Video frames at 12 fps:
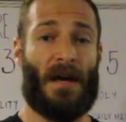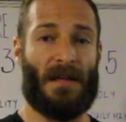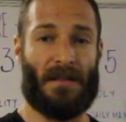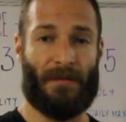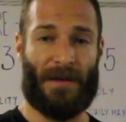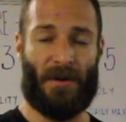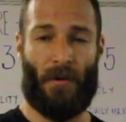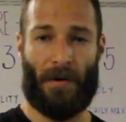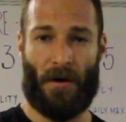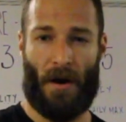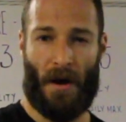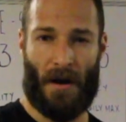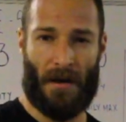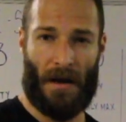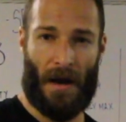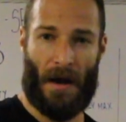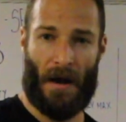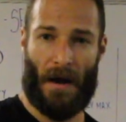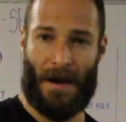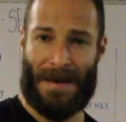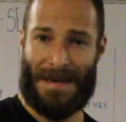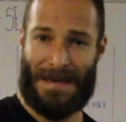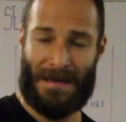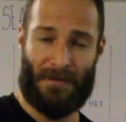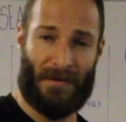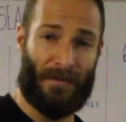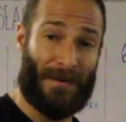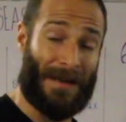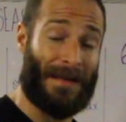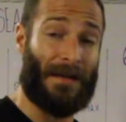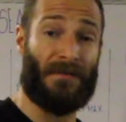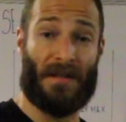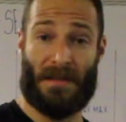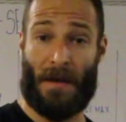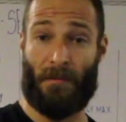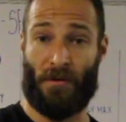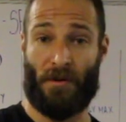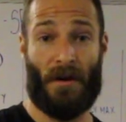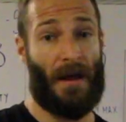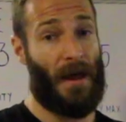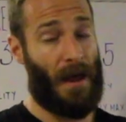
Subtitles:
is going to be going on in the beginning of December,